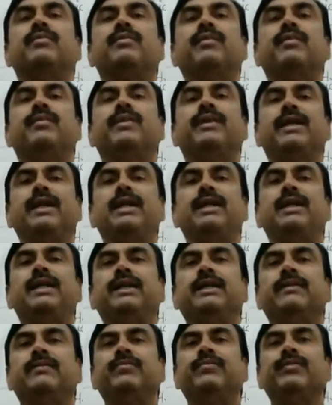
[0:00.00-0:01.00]

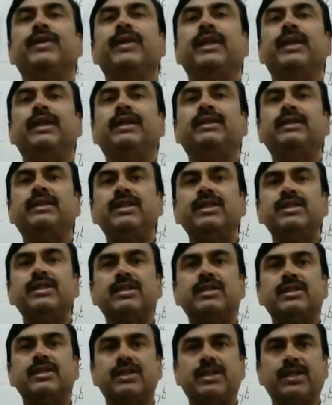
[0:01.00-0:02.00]
variety, in
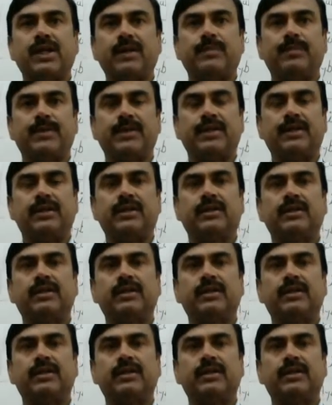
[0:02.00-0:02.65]
this chapter,